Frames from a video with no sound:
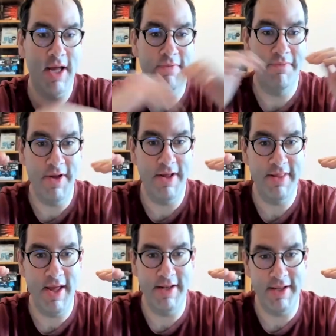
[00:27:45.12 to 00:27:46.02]
kind of
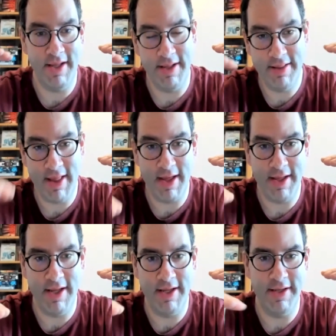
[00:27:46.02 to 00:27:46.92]
first AD,
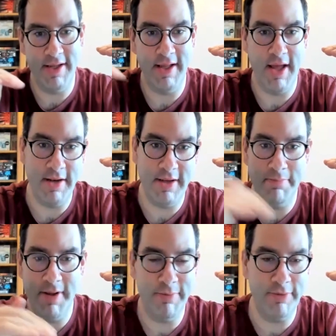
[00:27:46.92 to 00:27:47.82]
second AD, and
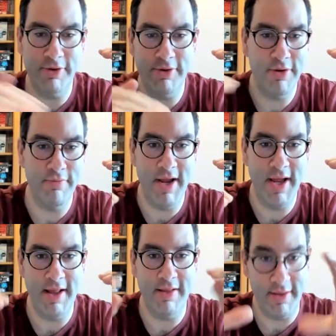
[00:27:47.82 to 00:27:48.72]
did people do
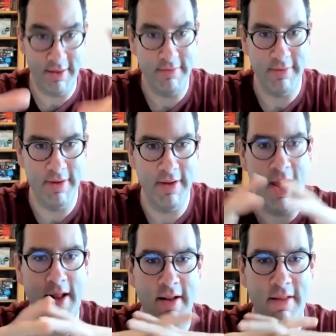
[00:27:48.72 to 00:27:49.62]
careers
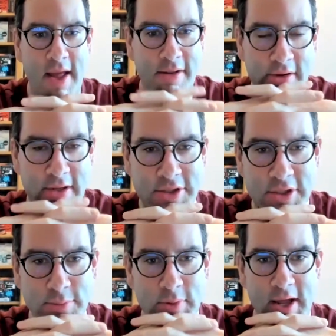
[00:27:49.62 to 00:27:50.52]
and settle in
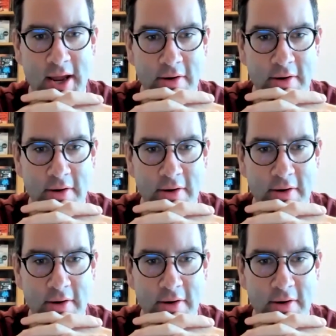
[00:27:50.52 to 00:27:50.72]
just one